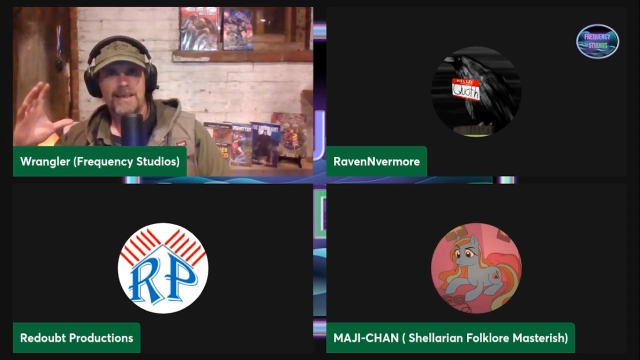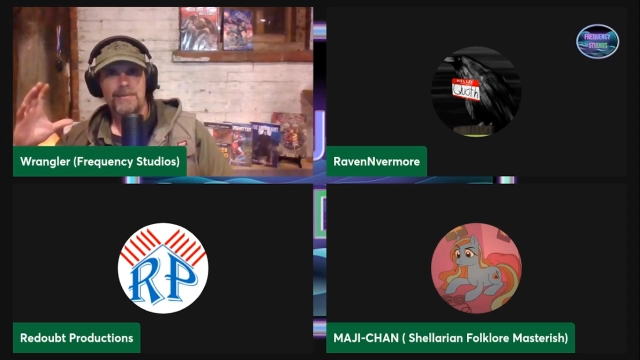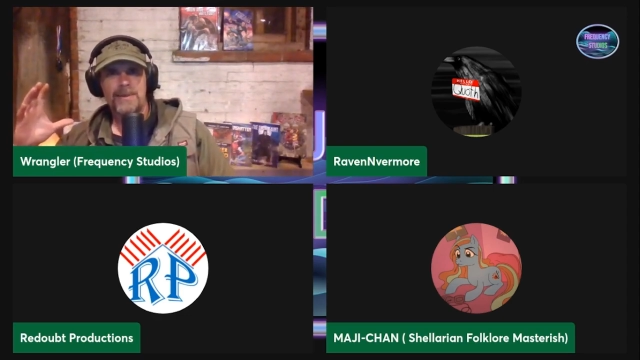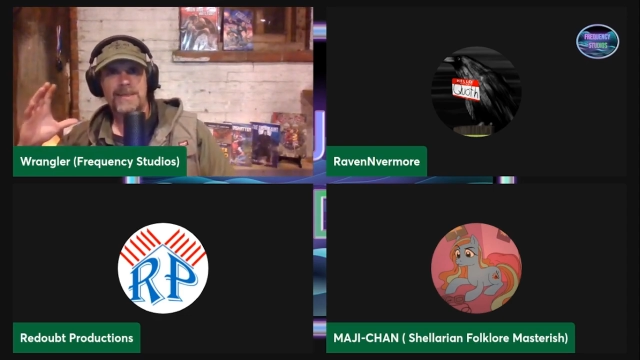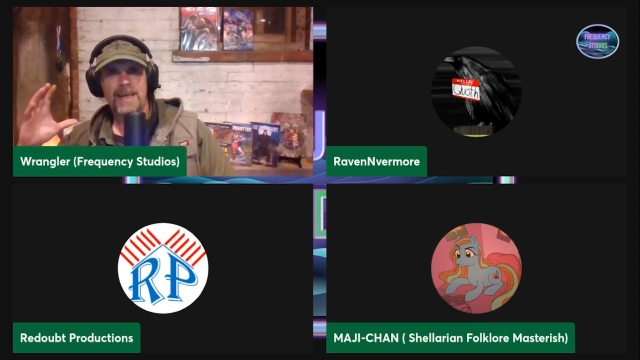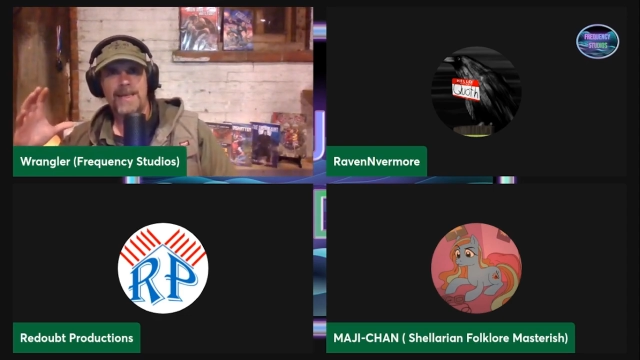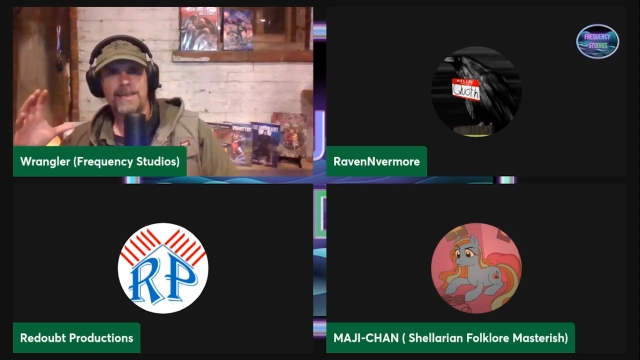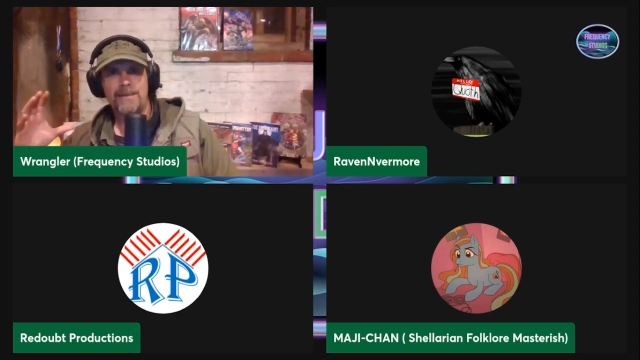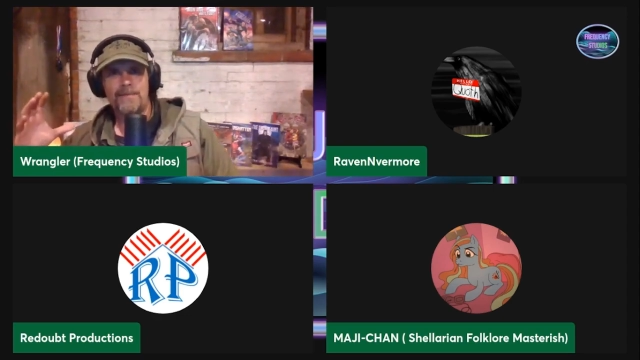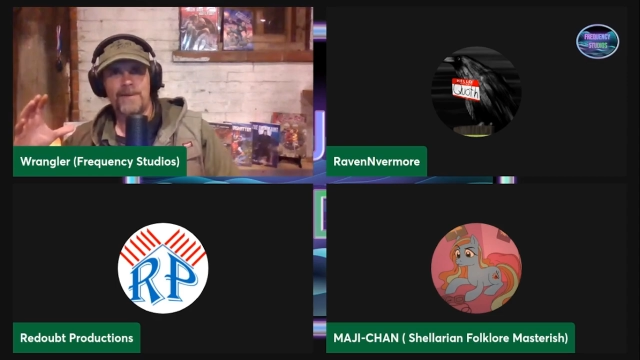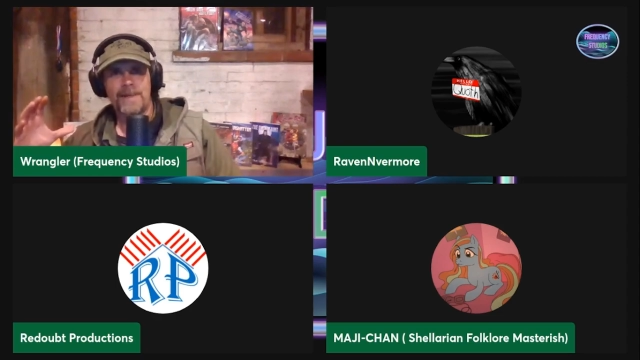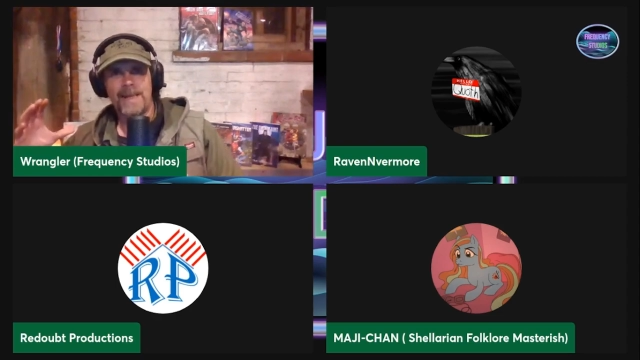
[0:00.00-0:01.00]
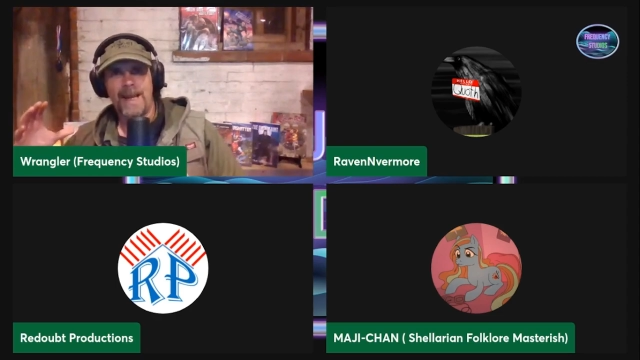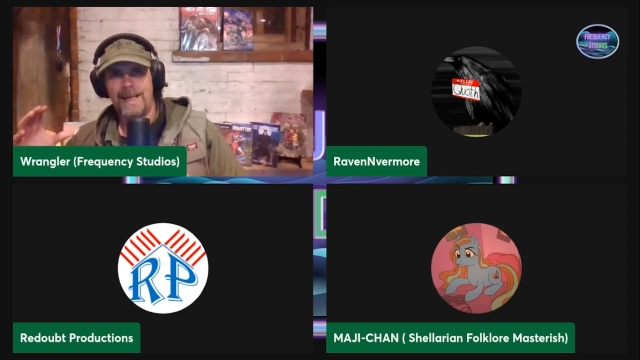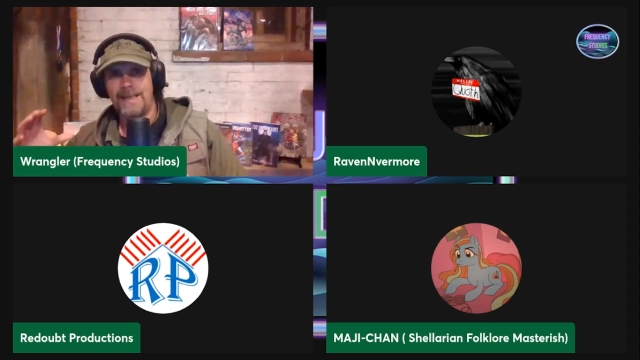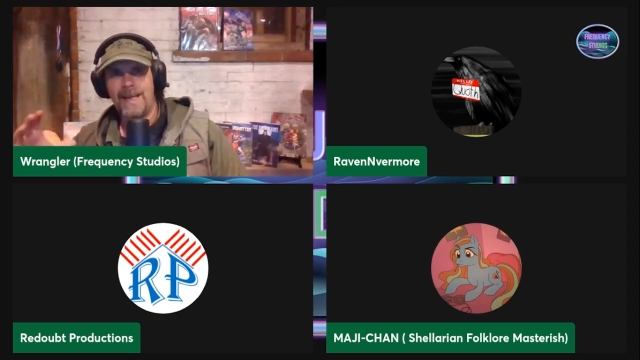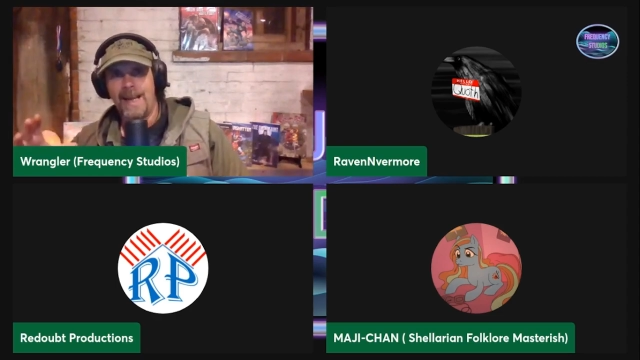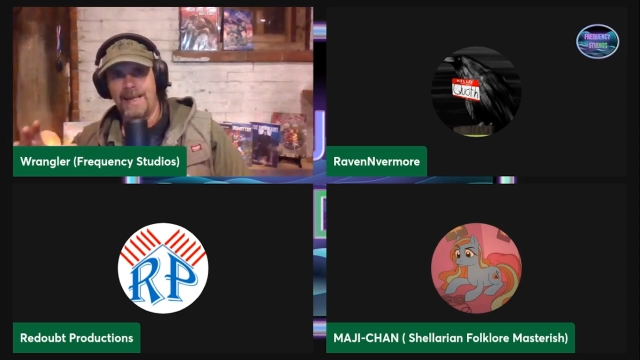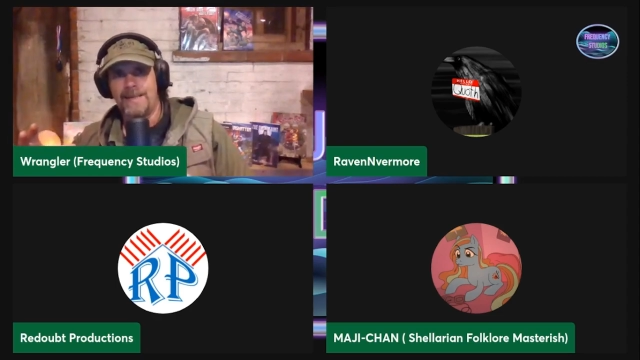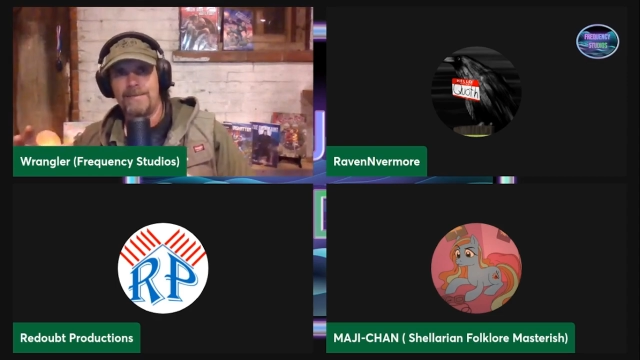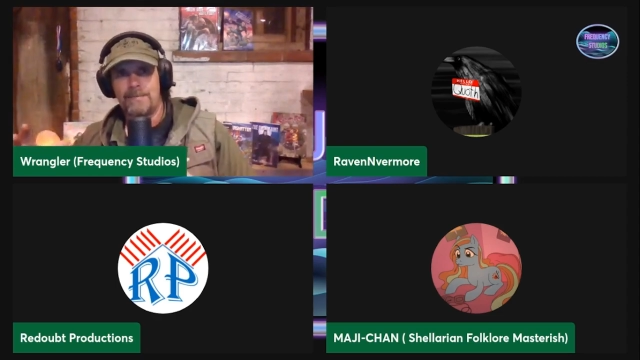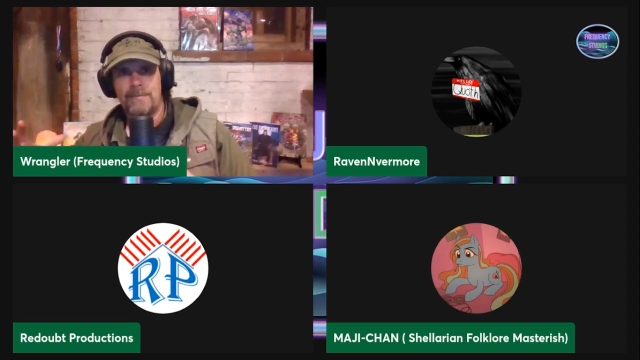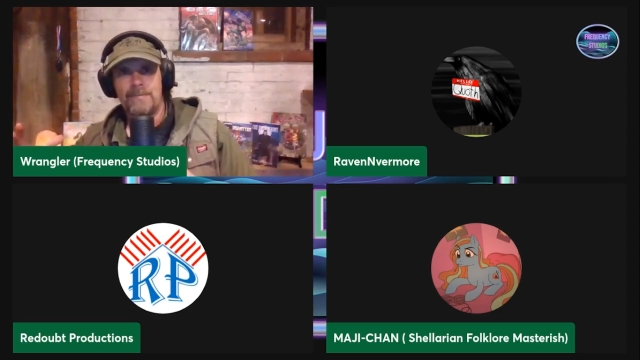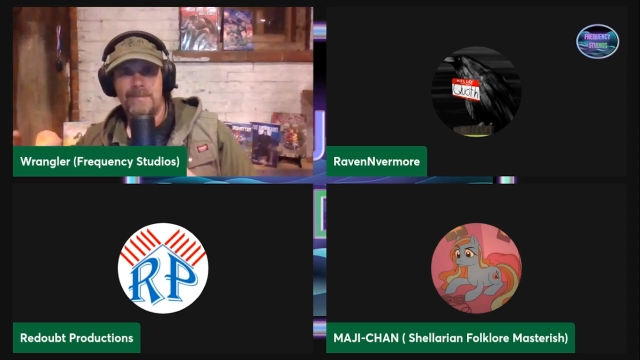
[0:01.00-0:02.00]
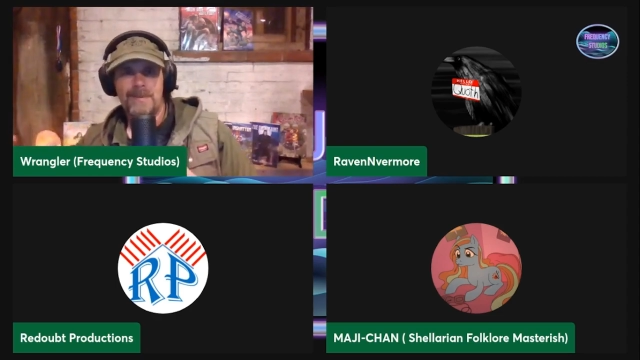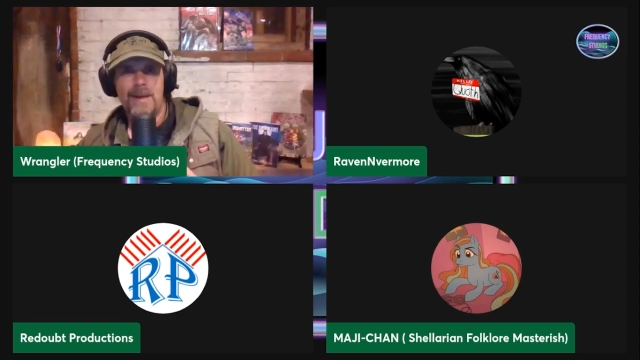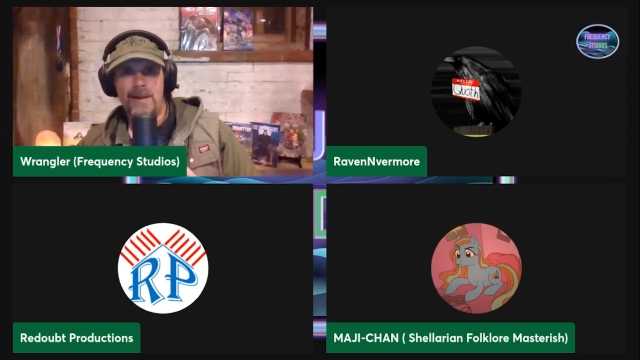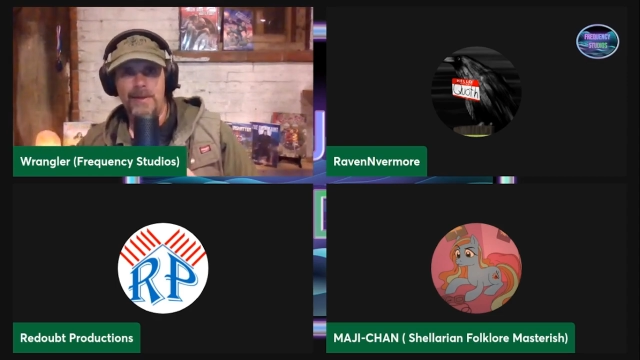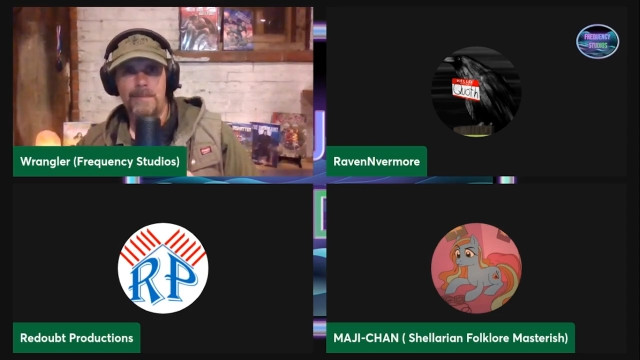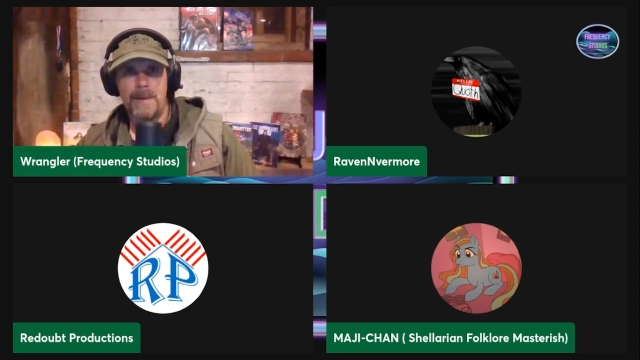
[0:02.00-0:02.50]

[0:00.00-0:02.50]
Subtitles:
we tend to forget, hey, other